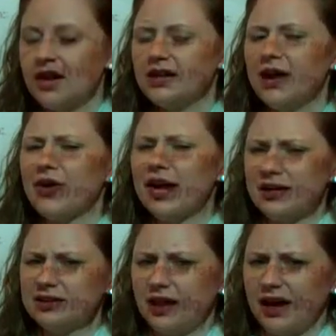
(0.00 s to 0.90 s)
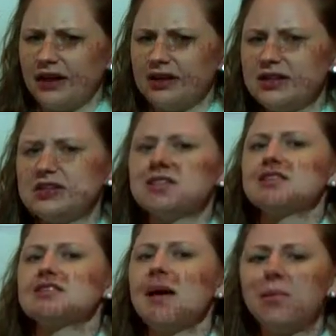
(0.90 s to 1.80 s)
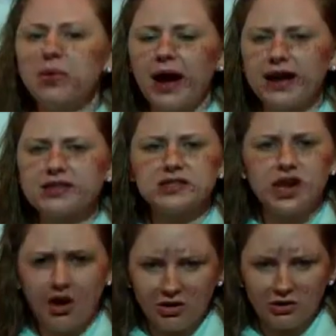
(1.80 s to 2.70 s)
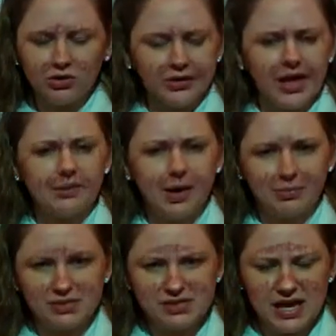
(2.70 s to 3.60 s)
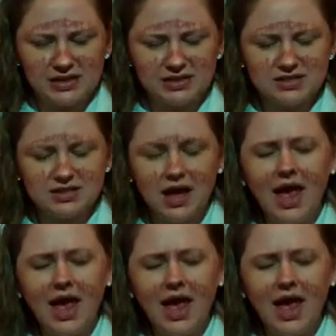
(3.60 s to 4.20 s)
Now, a headline needs to summarize the article that it represents,